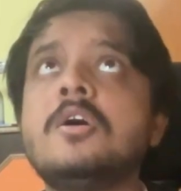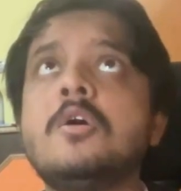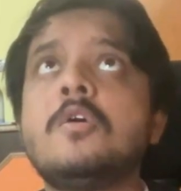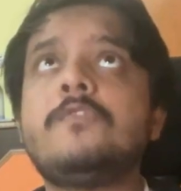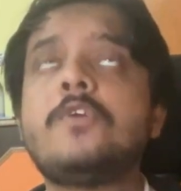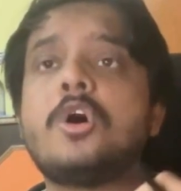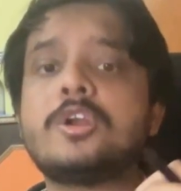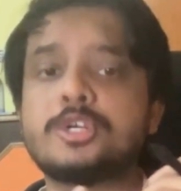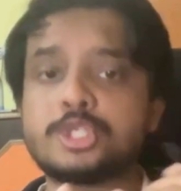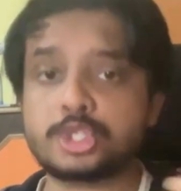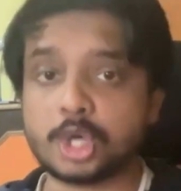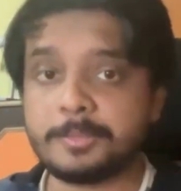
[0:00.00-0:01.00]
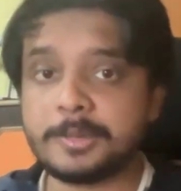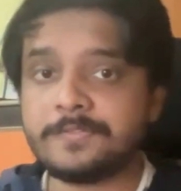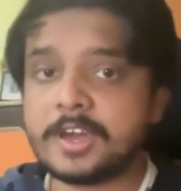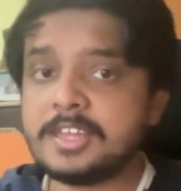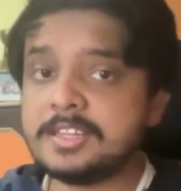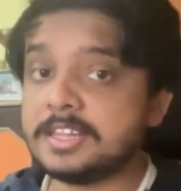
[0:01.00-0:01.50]
For
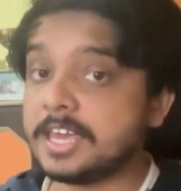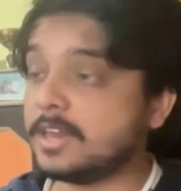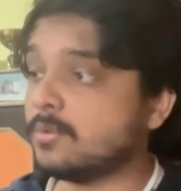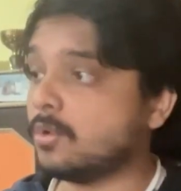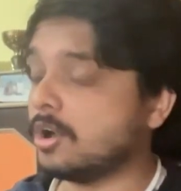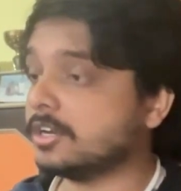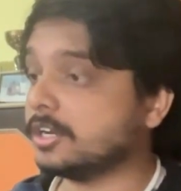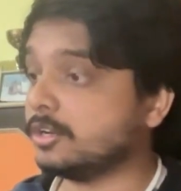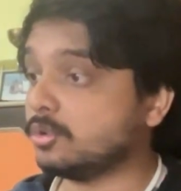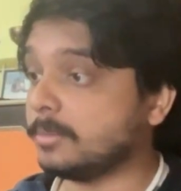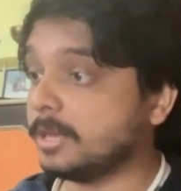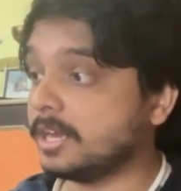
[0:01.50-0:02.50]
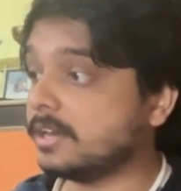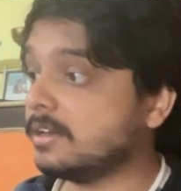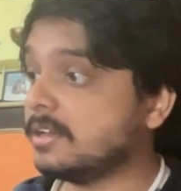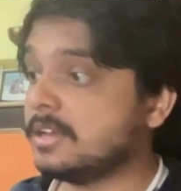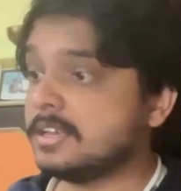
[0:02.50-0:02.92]
Shopify, they wanted to make